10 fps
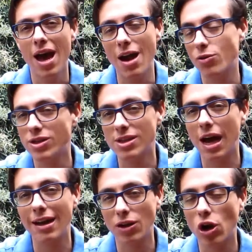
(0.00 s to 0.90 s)
at
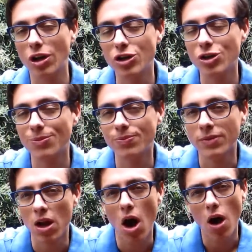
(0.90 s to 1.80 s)
reciting knowledge.
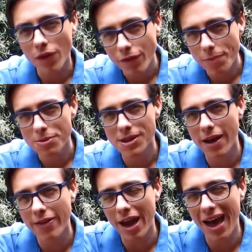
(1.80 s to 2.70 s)
On the flip
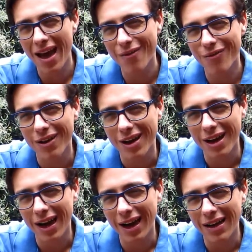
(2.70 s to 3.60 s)
side, they have
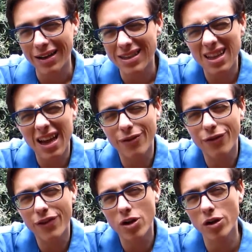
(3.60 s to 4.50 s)
a slight
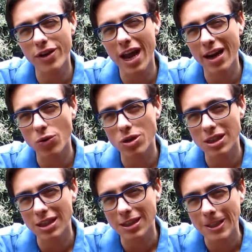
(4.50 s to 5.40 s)
fear of inadequacy.